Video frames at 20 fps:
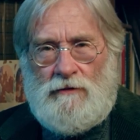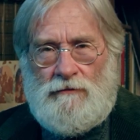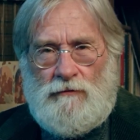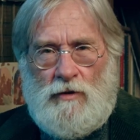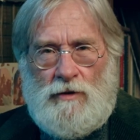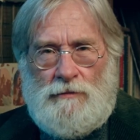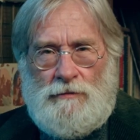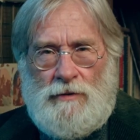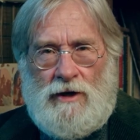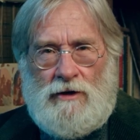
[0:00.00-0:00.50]
of
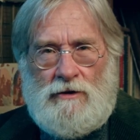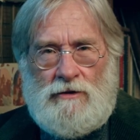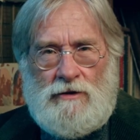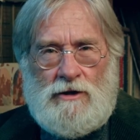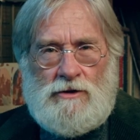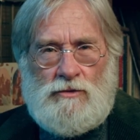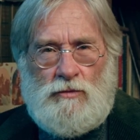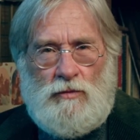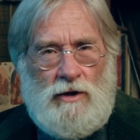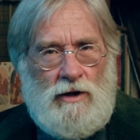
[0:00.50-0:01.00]
what pattern
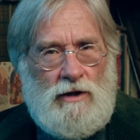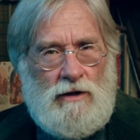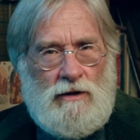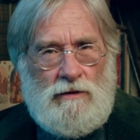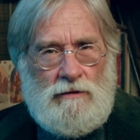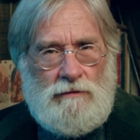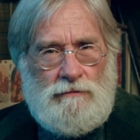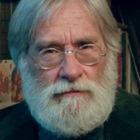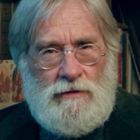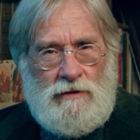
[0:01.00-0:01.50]
does
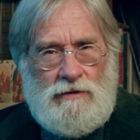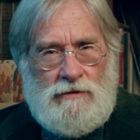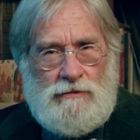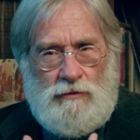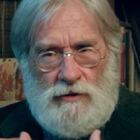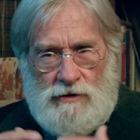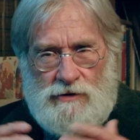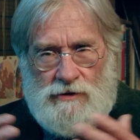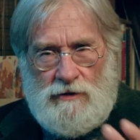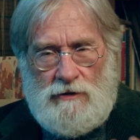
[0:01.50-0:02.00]
well is
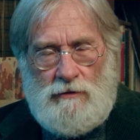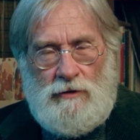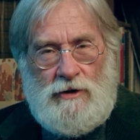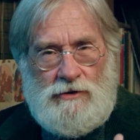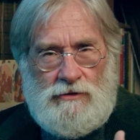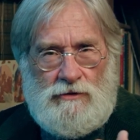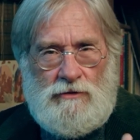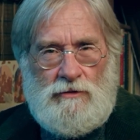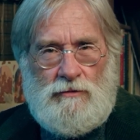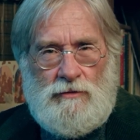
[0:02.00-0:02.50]
what
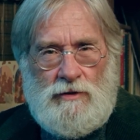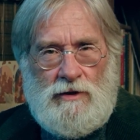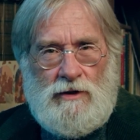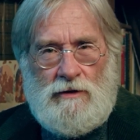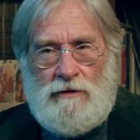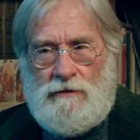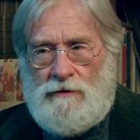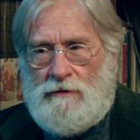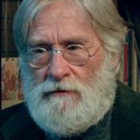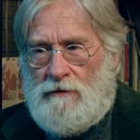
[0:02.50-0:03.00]
silhouettes do
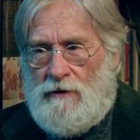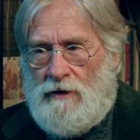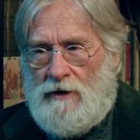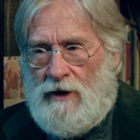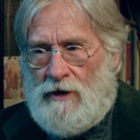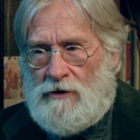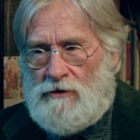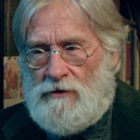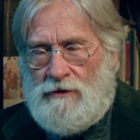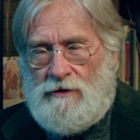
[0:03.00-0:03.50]
well. They
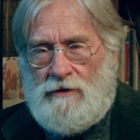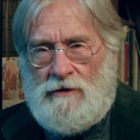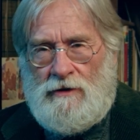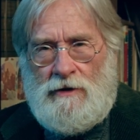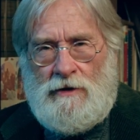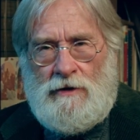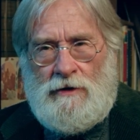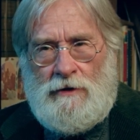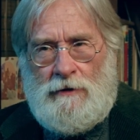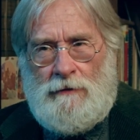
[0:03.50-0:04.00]
actually
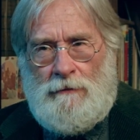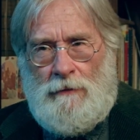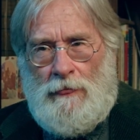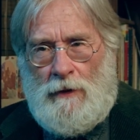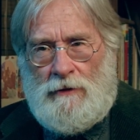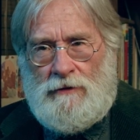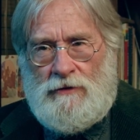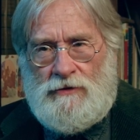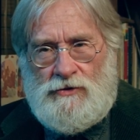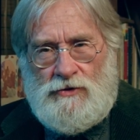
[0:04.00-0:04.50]

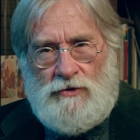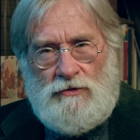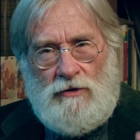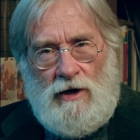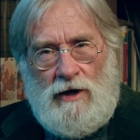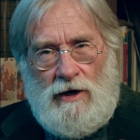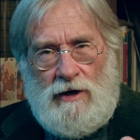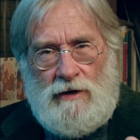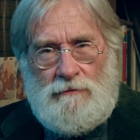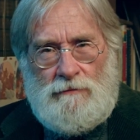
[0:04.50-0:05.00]

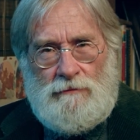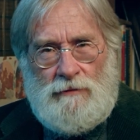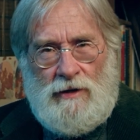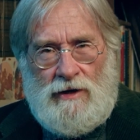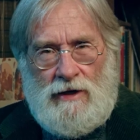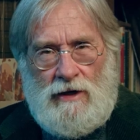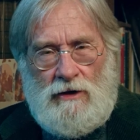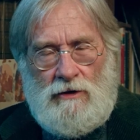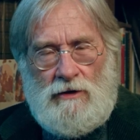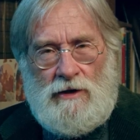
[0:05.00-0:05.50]
describe
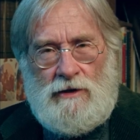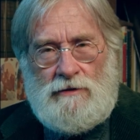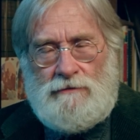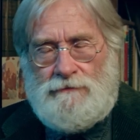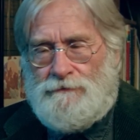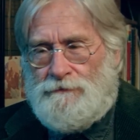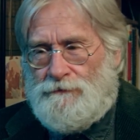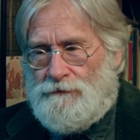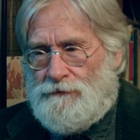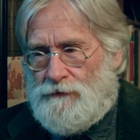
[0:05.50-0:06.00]
by
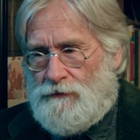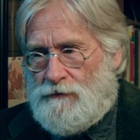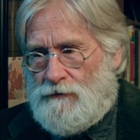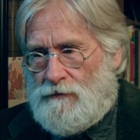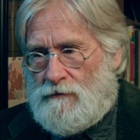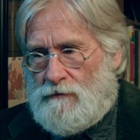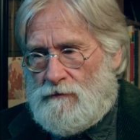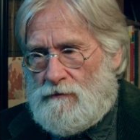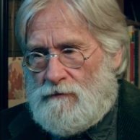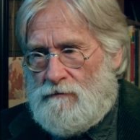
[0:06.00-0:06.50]
outline
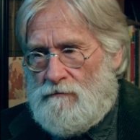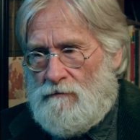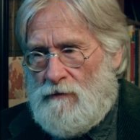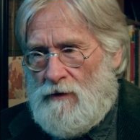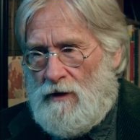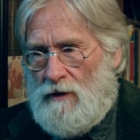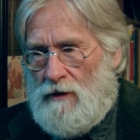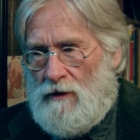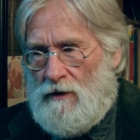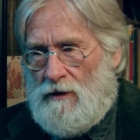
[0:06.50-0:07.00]

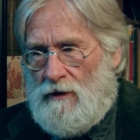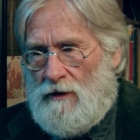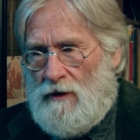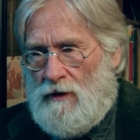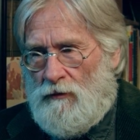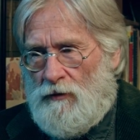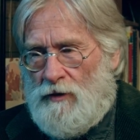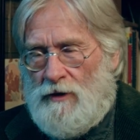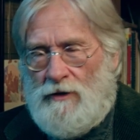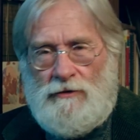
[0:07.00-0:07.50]
uh,
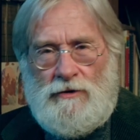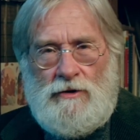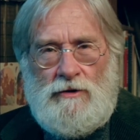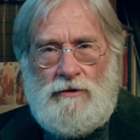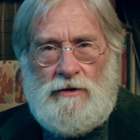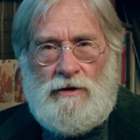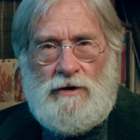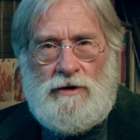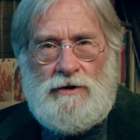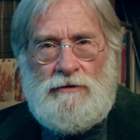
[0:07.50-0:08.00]
a real
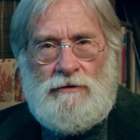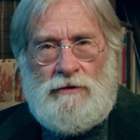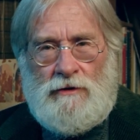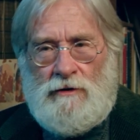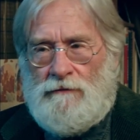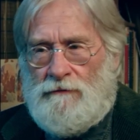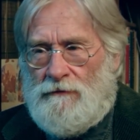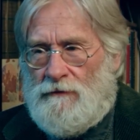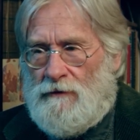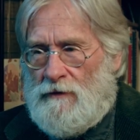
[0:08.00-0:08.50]
unit, a unit
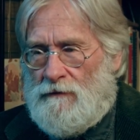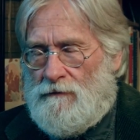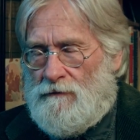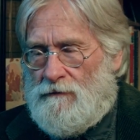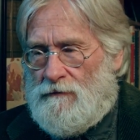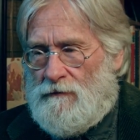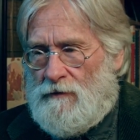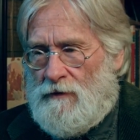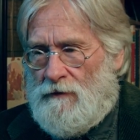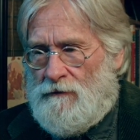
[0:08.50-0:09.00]
of, of,
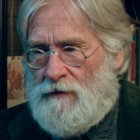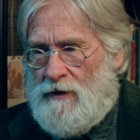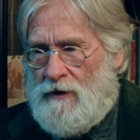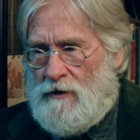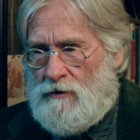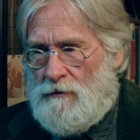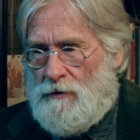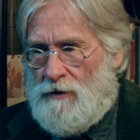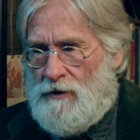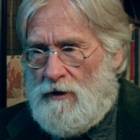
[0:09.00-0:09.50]
of
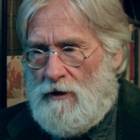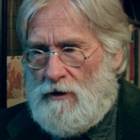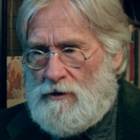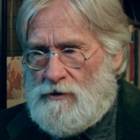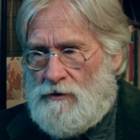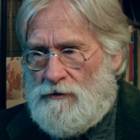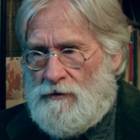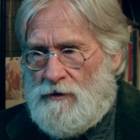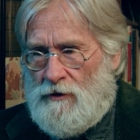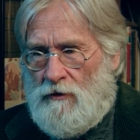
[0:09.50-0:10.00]
nature. But they
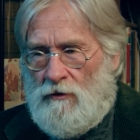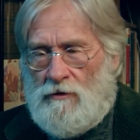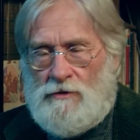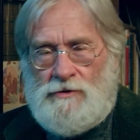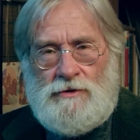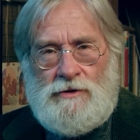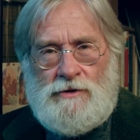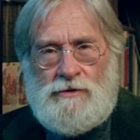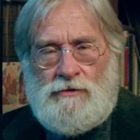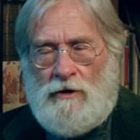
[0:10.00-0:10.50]
also, of course,
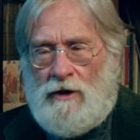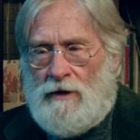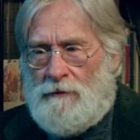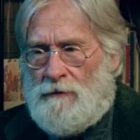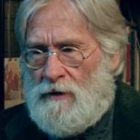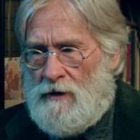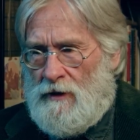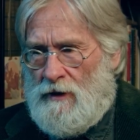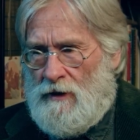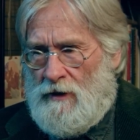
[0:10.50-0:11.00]

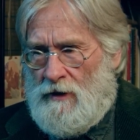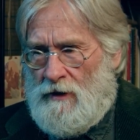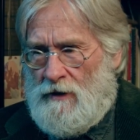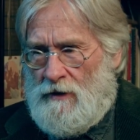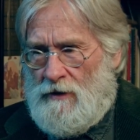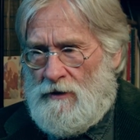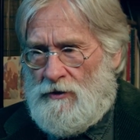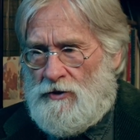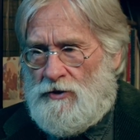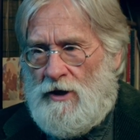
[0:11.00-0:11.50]
describe
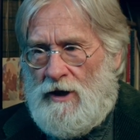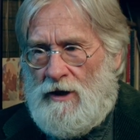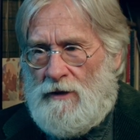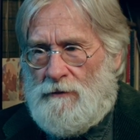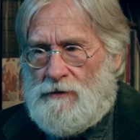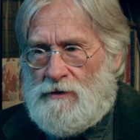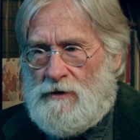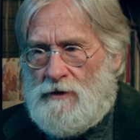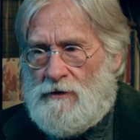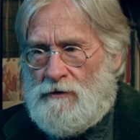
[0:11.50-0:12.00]

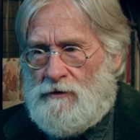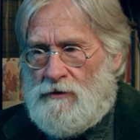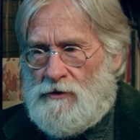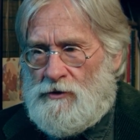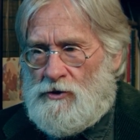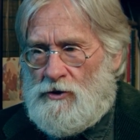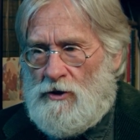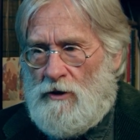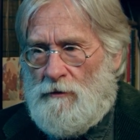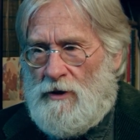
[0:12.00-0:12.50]
shapes. And
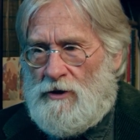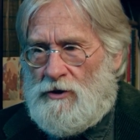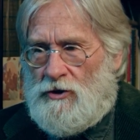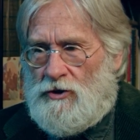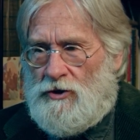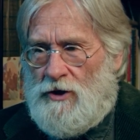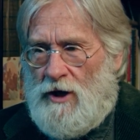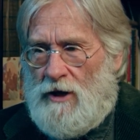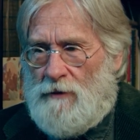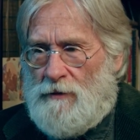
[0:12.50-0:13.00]
there's so much
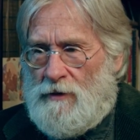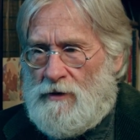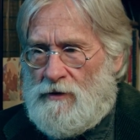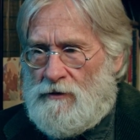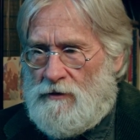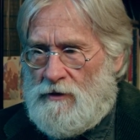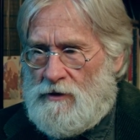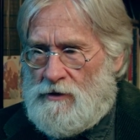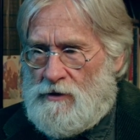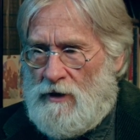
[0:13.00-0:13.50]
shape
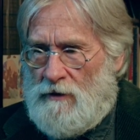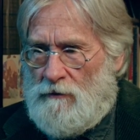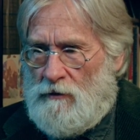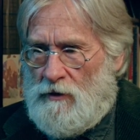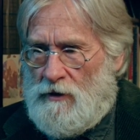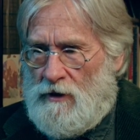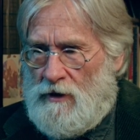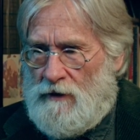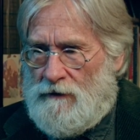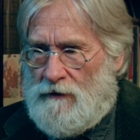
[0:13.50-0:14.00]
interest. I'm
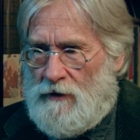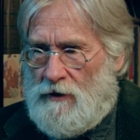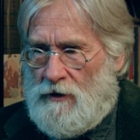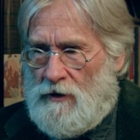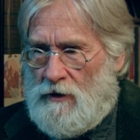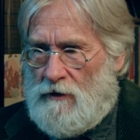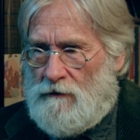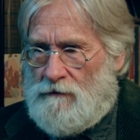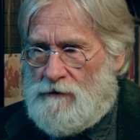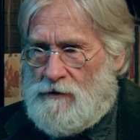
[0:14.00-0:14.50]
looking at the
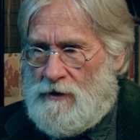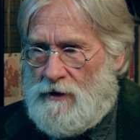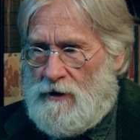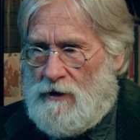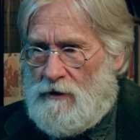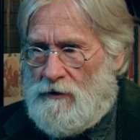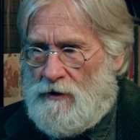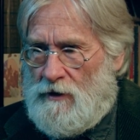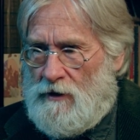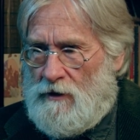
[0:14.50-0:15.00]
curves
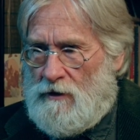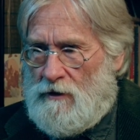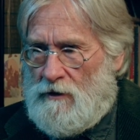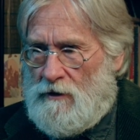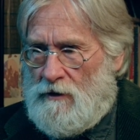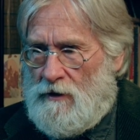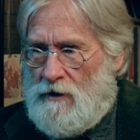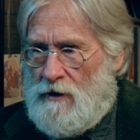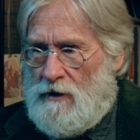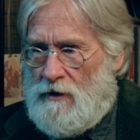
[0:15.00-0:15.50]
now here,